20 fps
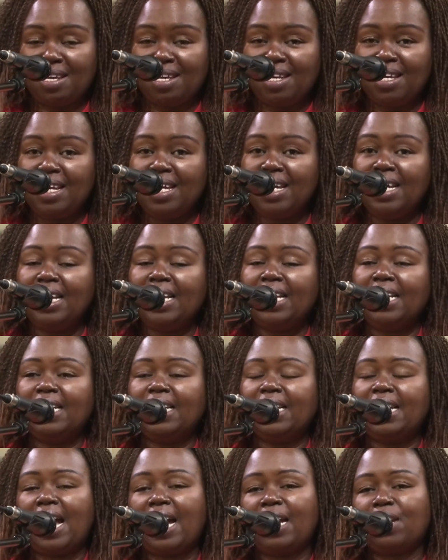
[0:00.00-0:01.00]
Mm-hmm.
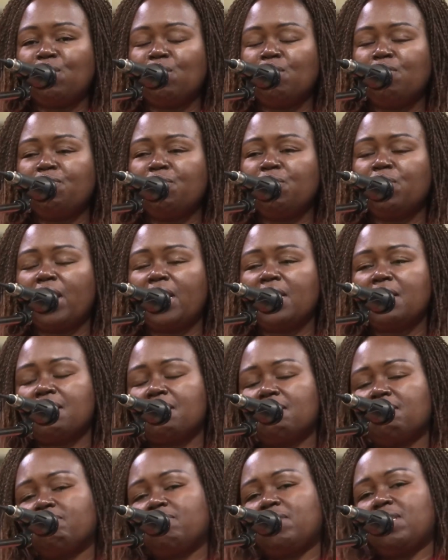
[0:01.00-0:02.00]
Yeah, I don't feel
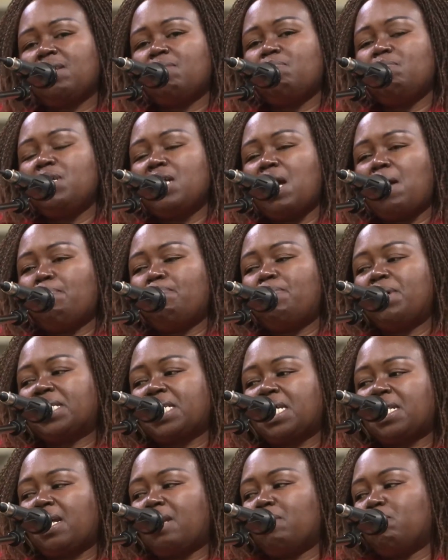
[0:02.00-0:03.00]
like me, I'm
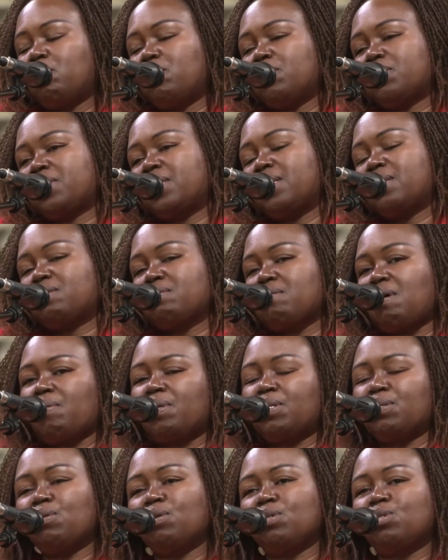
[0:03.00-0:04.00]
better than Moses, so I will
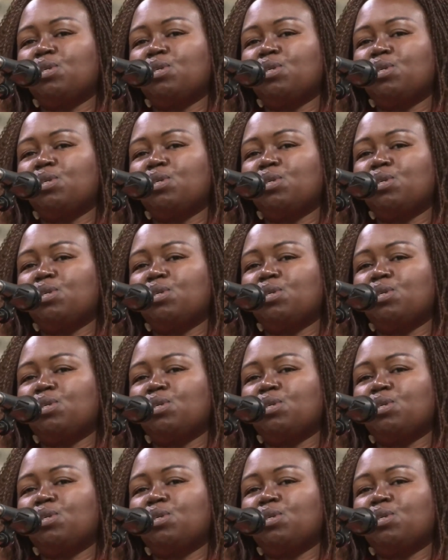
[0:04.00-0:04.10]
not